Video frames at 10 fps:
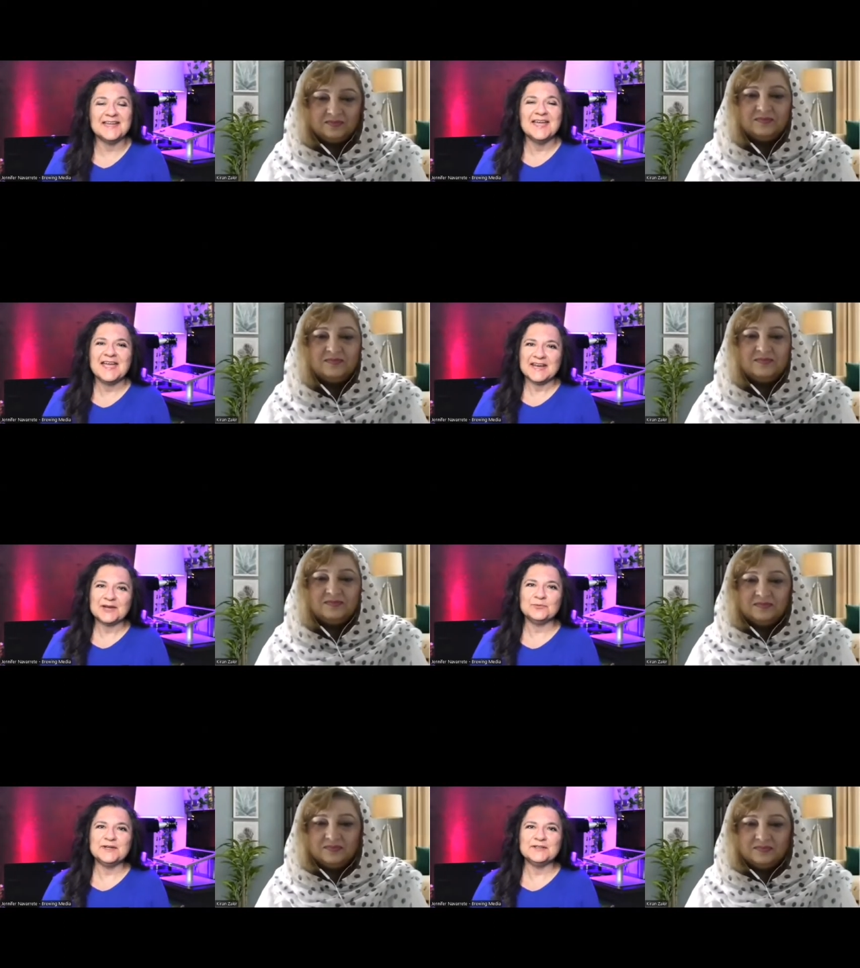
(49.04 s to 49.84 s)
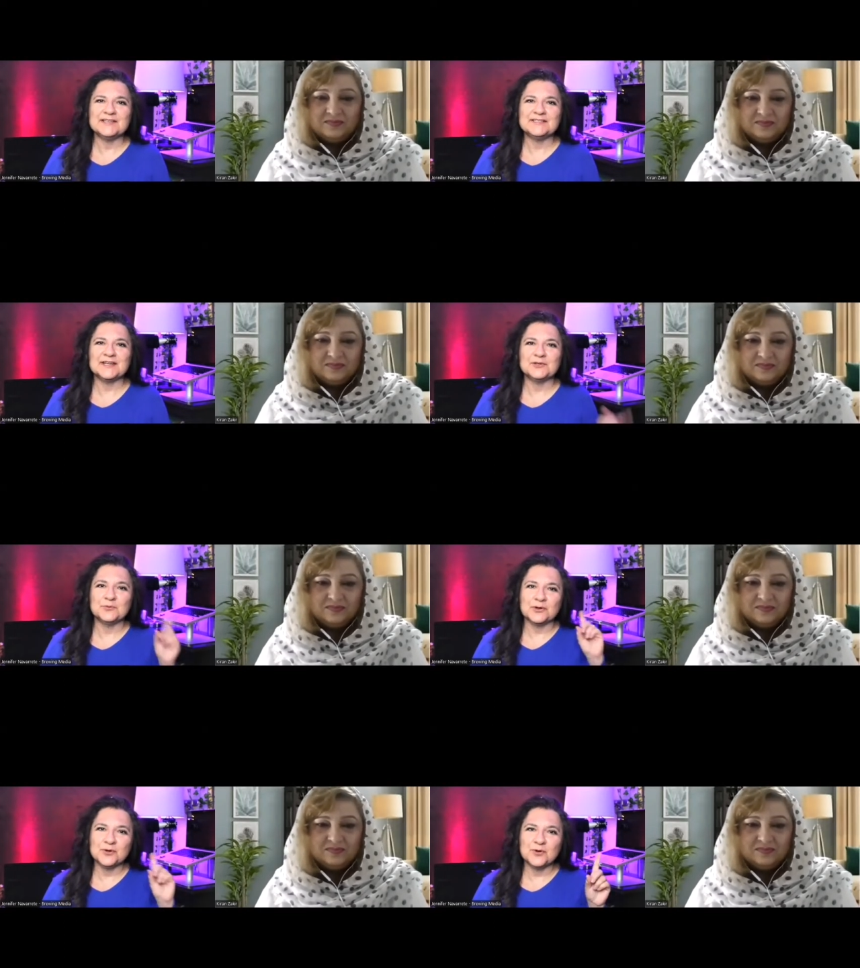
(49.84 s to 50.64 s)
Speaker 1: and I realized that I could
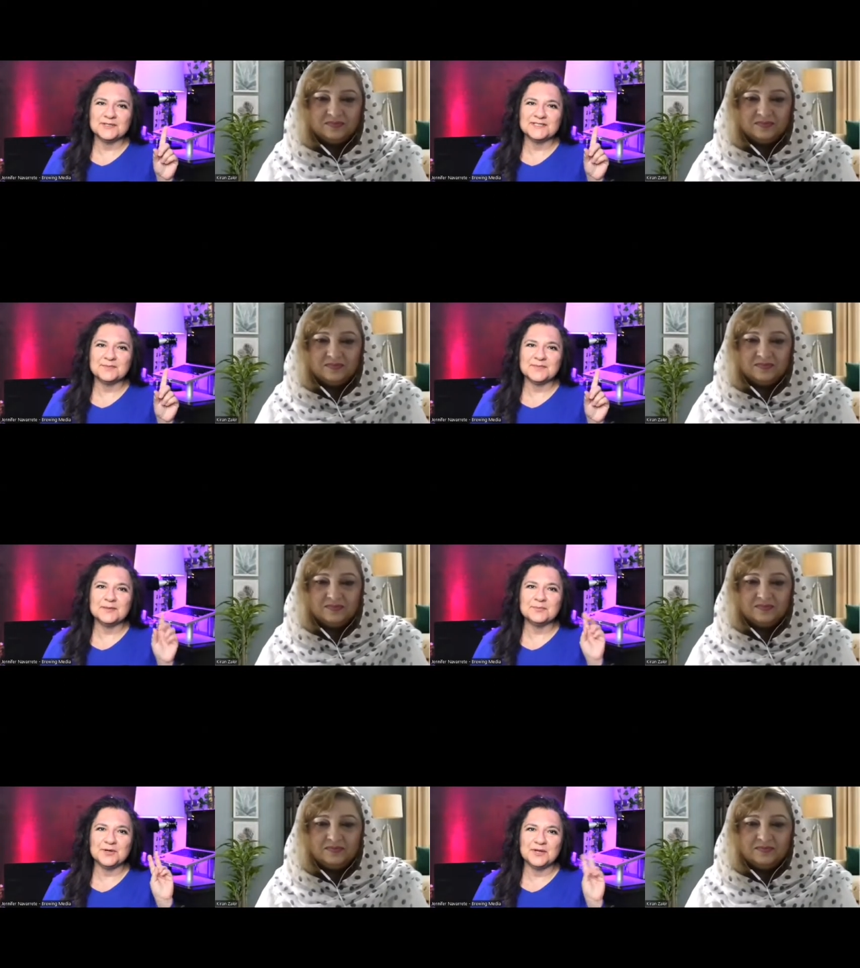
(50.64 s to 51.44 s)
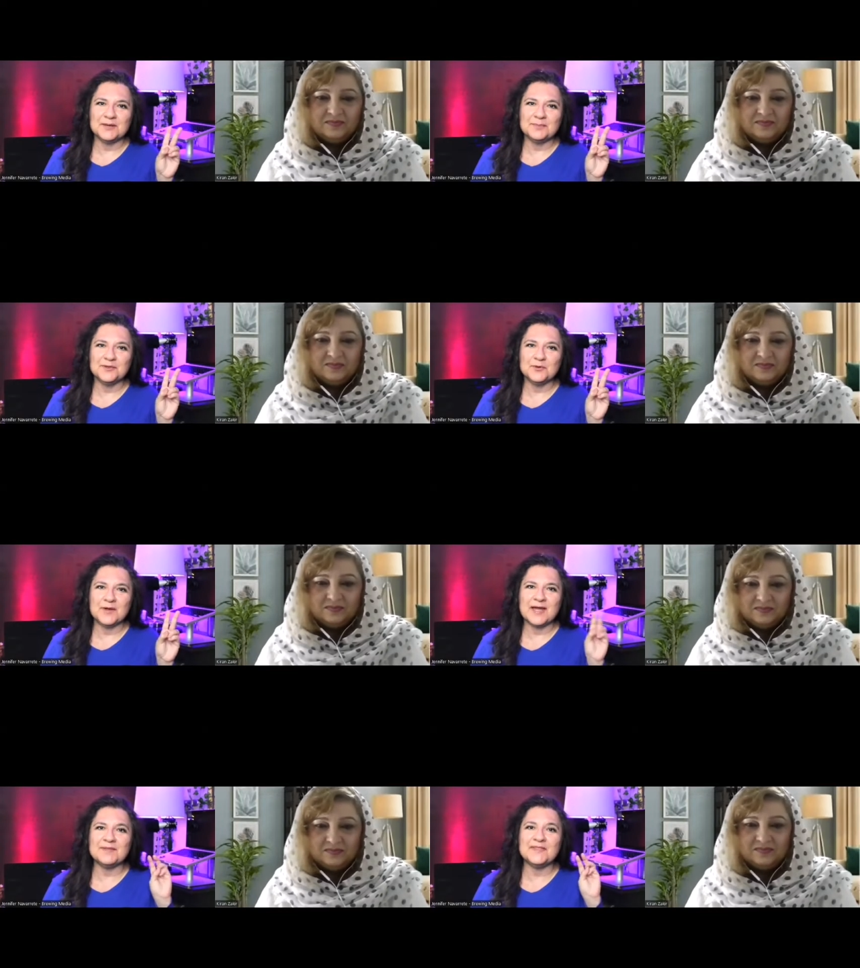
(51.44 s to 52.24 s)
record something, put it up on the web,
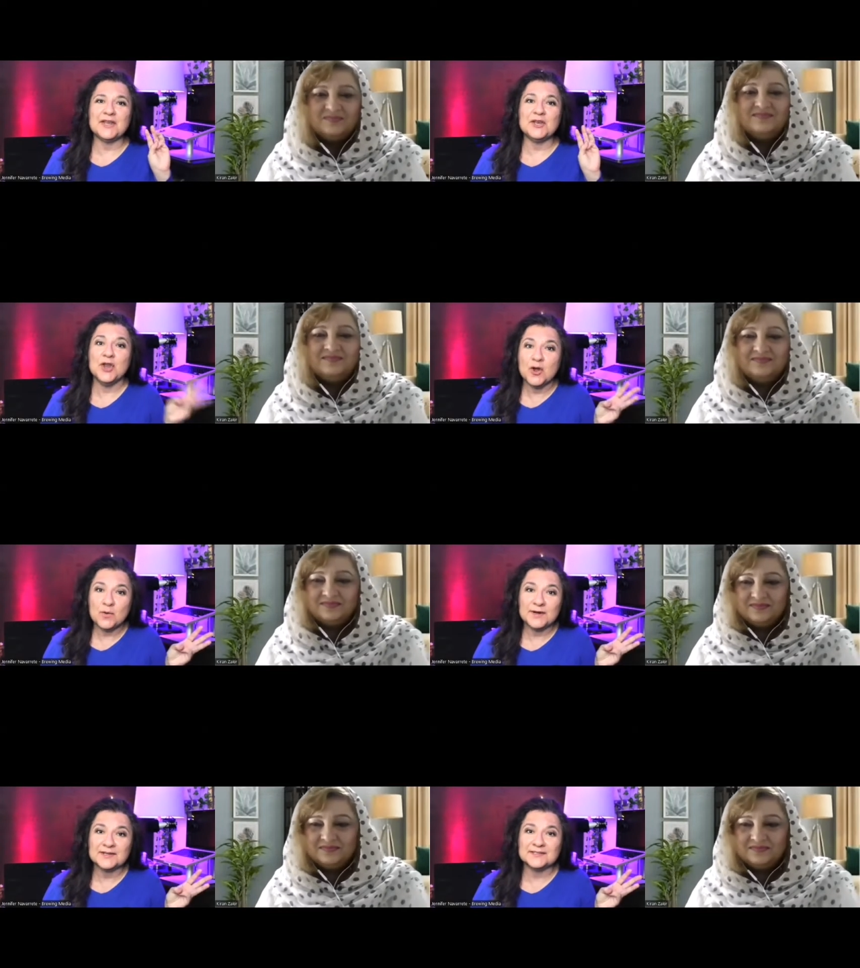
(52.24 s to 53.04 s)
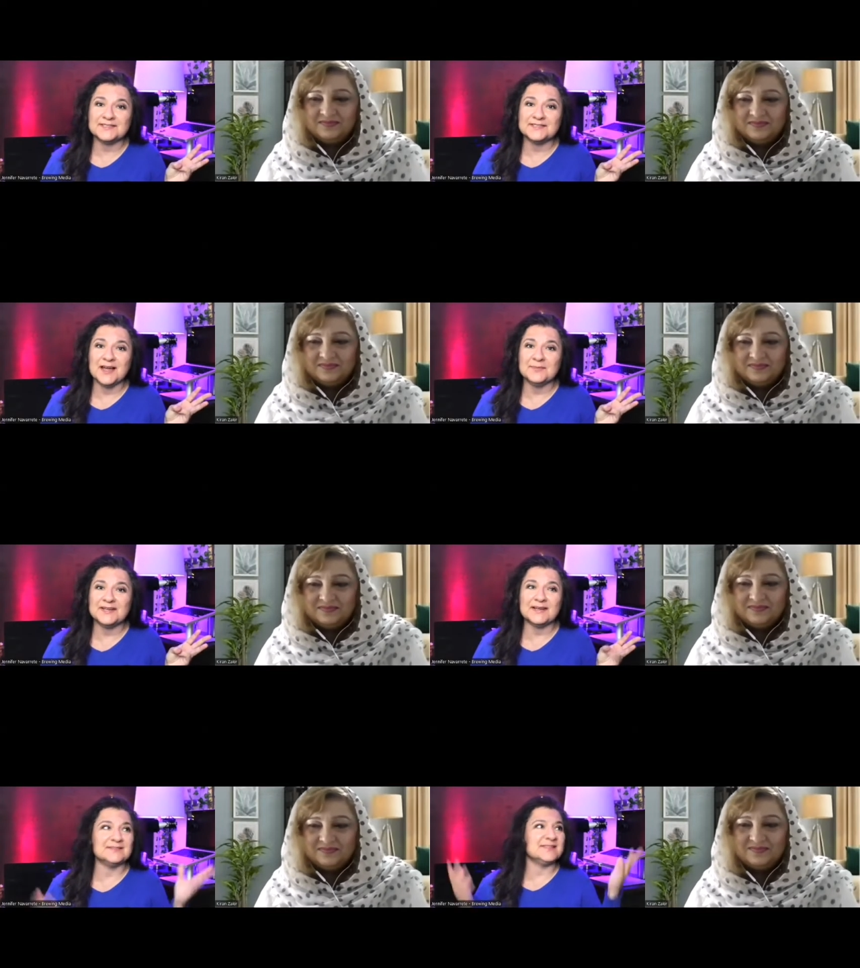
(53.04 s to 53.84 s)
and that no one could stop me. And I was
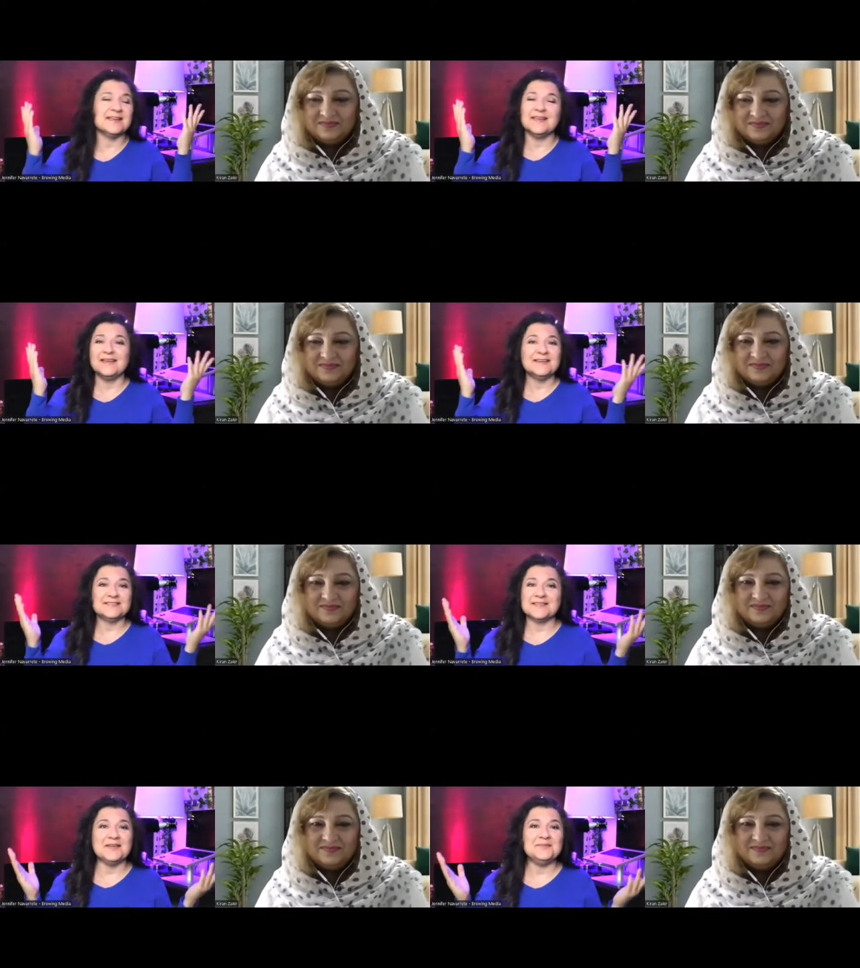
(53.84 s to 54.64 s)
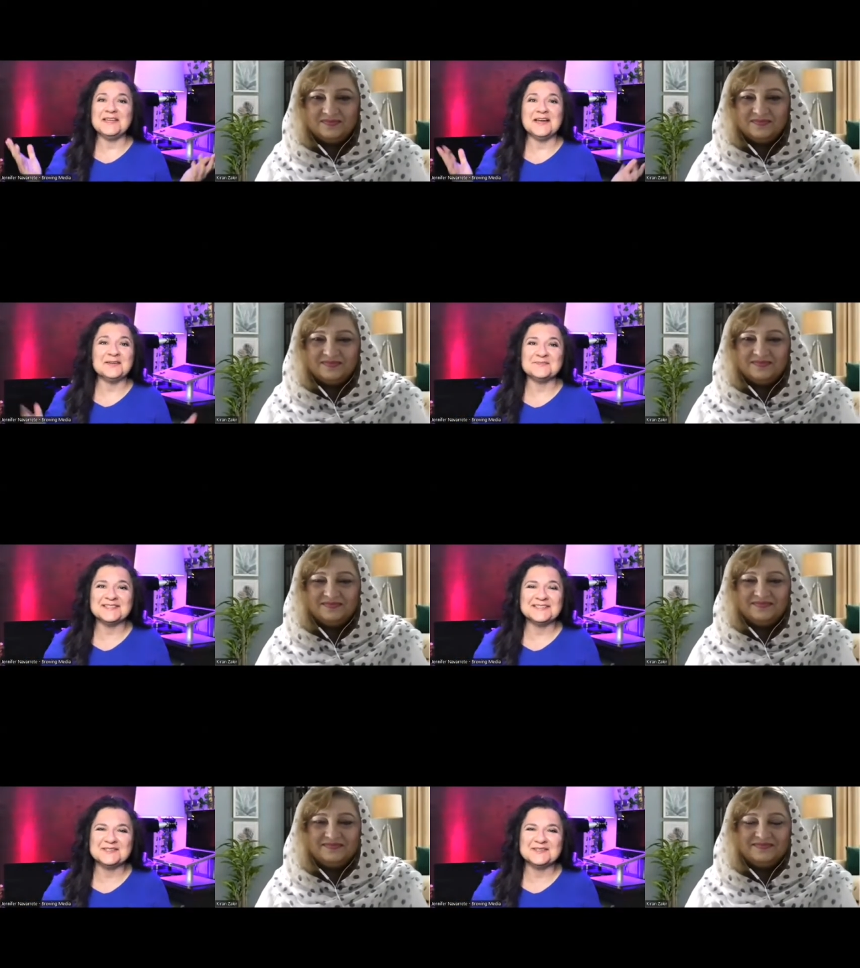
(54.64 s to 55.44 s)
like, sign me up, let's
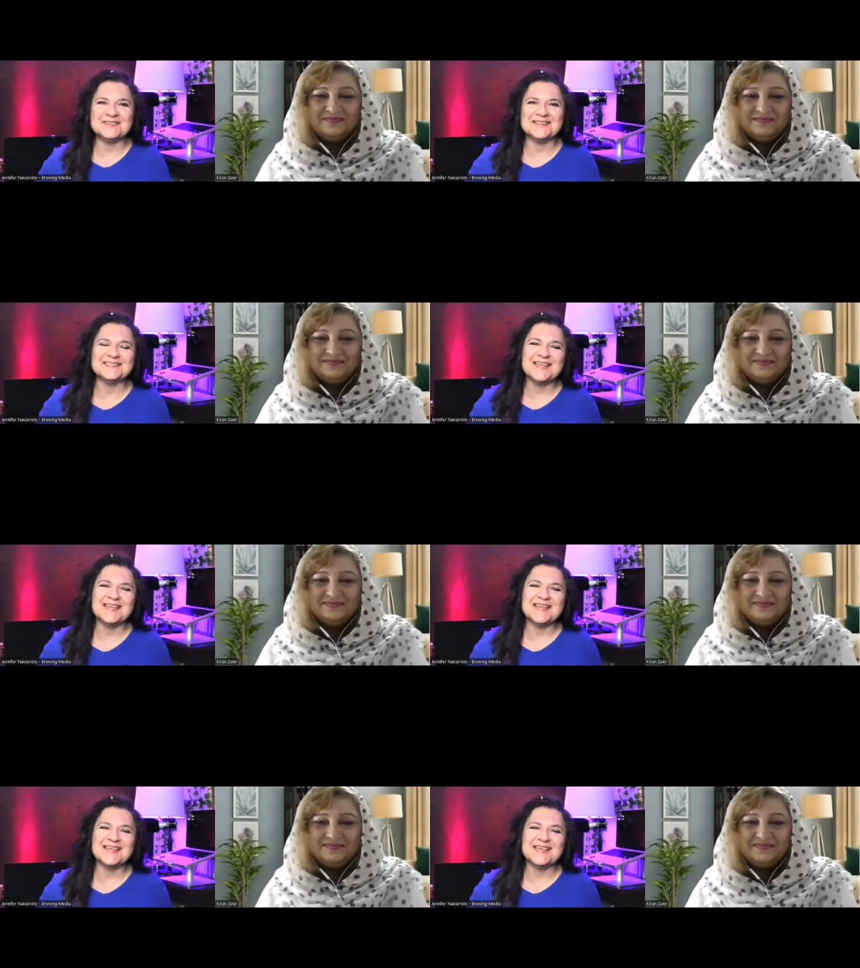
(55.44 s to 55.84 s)
do this.